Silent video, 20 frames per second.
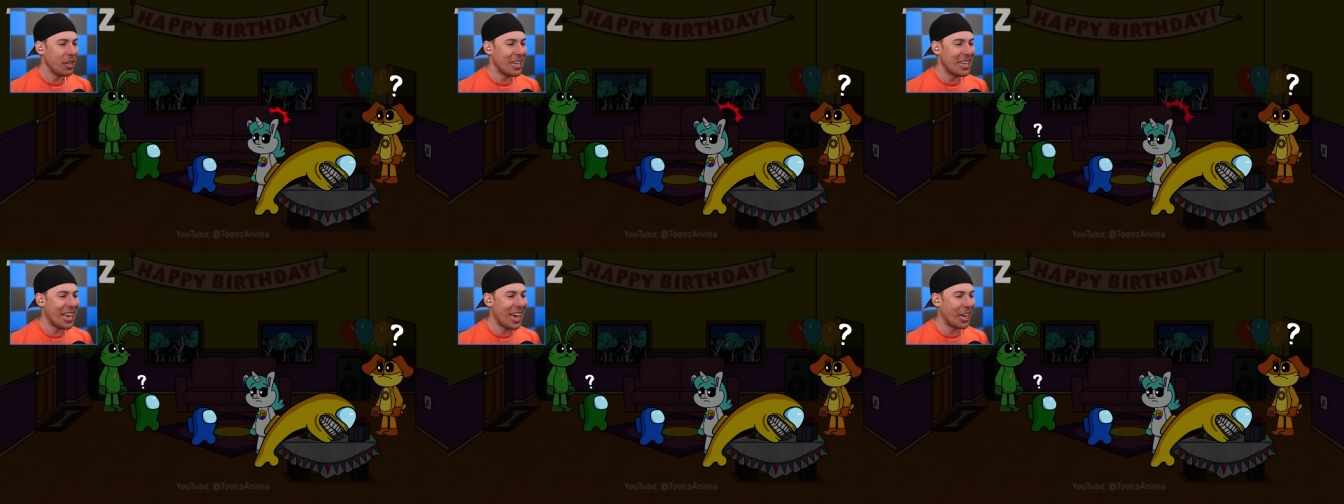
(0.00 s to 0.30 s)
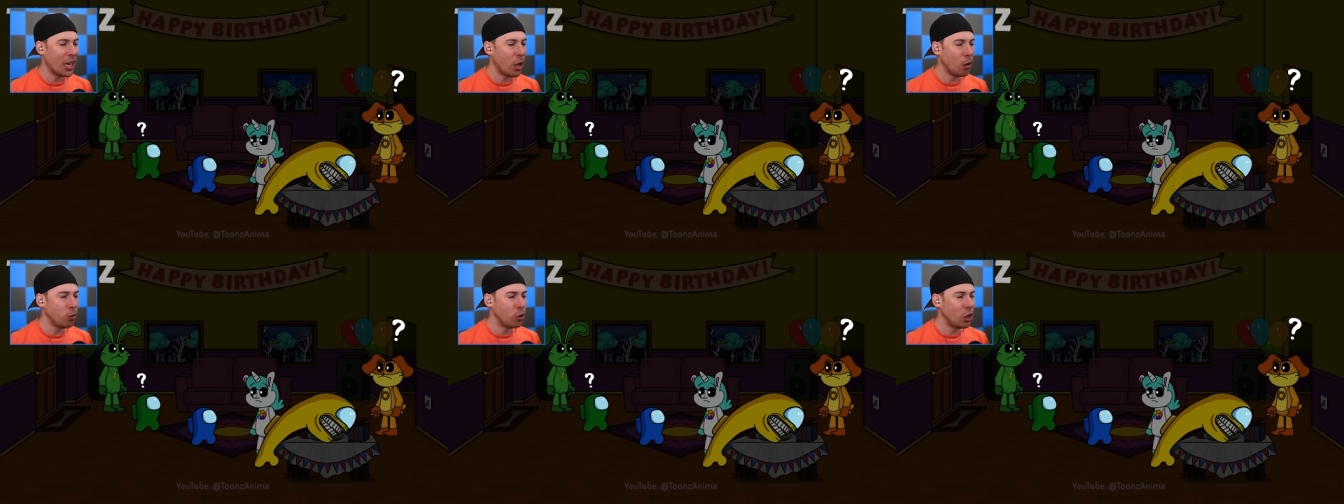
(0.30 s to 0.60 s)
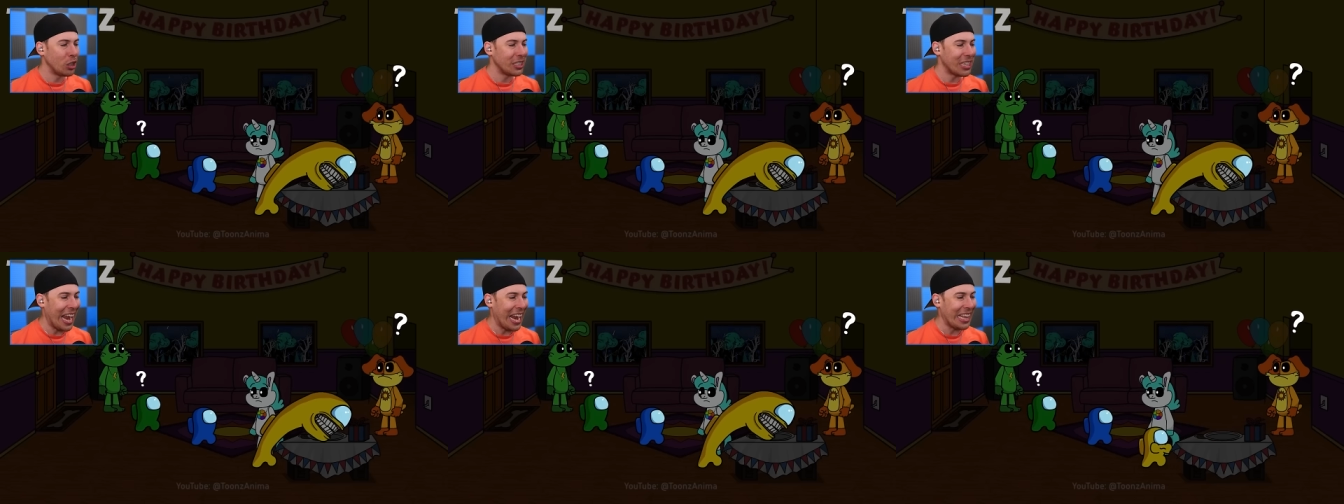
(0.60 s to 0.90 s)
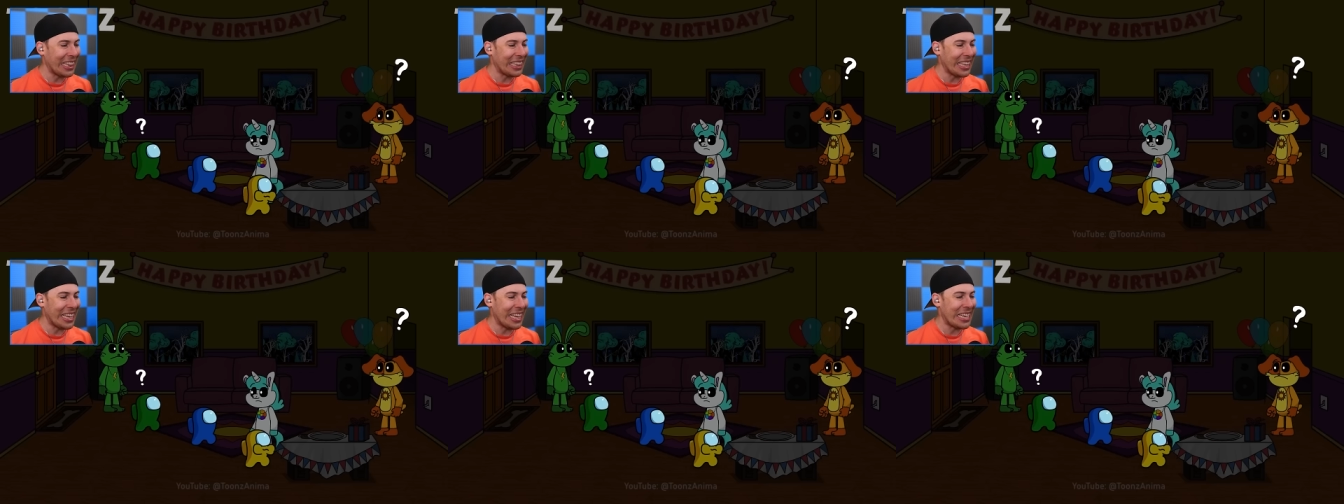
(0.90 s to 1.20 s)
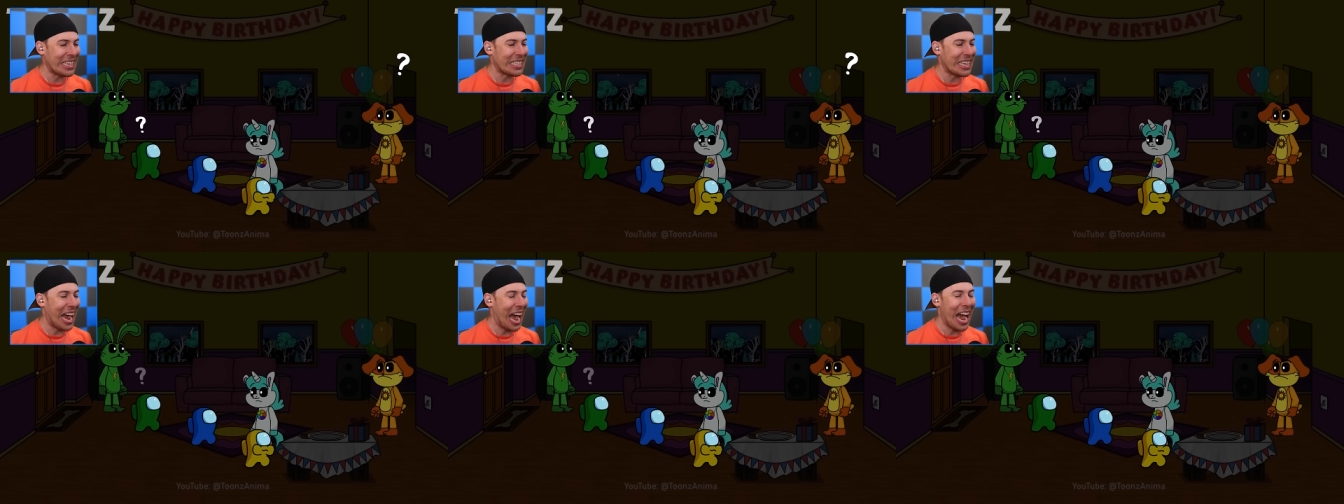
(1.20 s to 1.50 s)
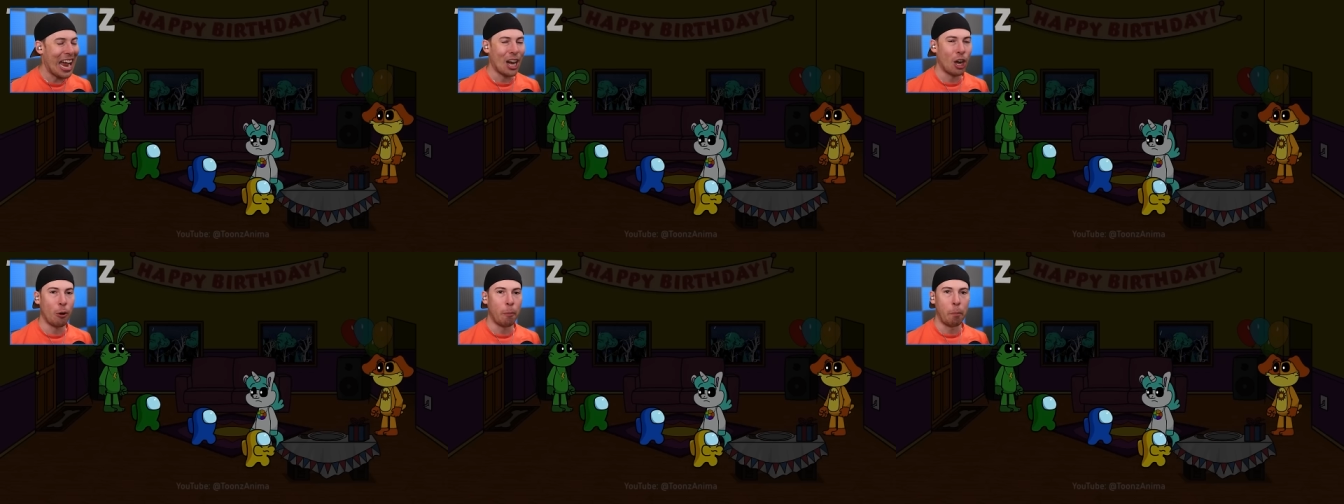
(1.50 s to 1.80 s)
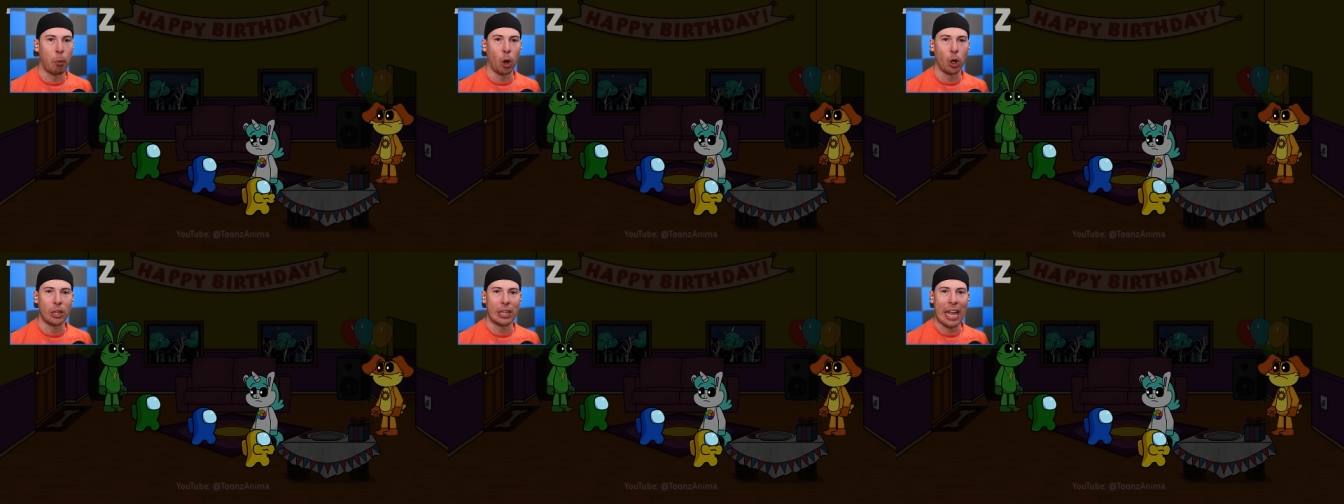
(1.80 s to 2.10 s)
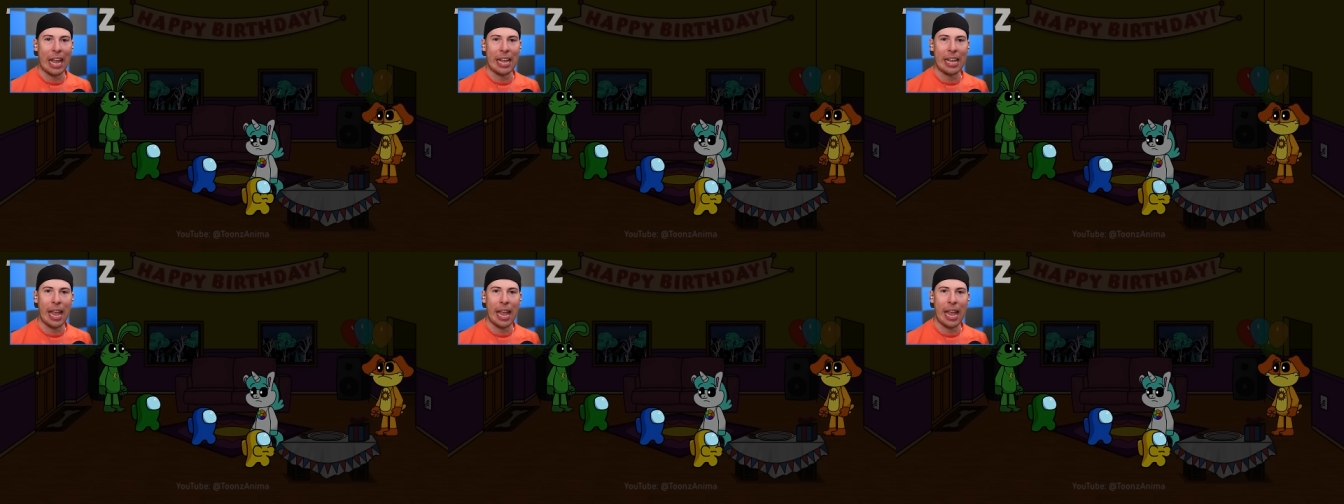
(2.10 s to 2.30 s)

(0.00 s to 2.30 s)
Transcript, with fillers: Yellow just ate the entire birthday